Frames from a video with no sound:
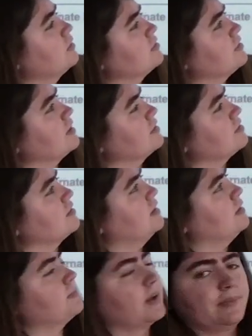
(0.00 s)
6
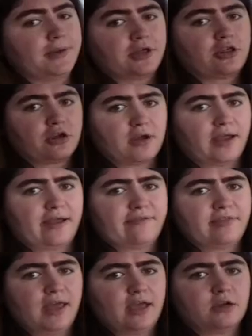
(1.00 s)
in my picture. I have
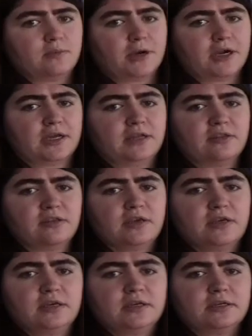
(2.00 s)
the angle markings.
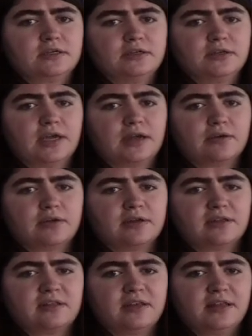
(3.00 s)
Oh, you can't really
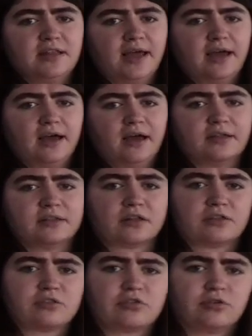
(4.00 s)
see that on the
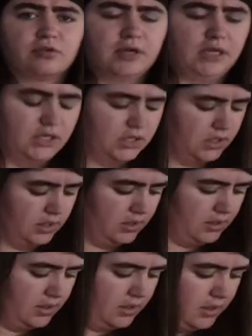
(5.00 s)
screen.
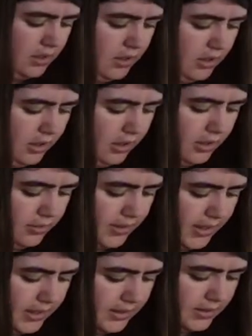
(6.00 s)
All
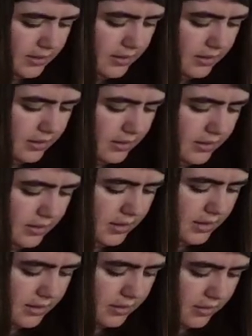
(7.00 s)
right,
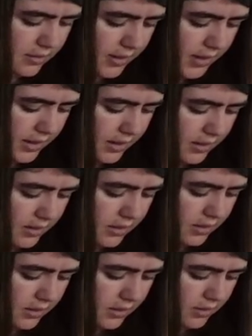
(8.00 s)
let's go ahead
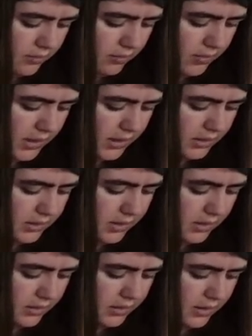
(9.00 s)
and
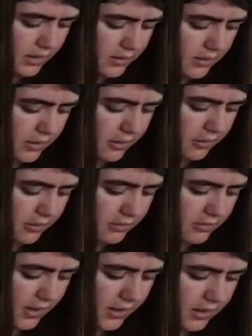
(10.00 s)
rethink this here a
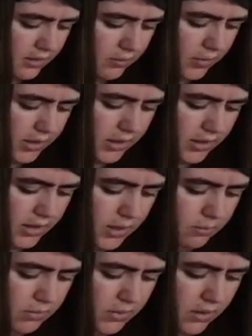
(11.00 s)
second. We're going to
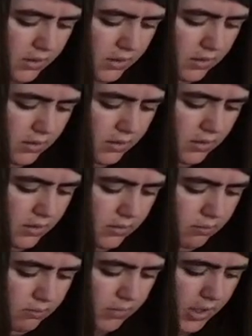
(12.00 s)
keep the
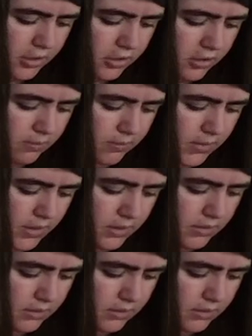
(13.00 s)
measurement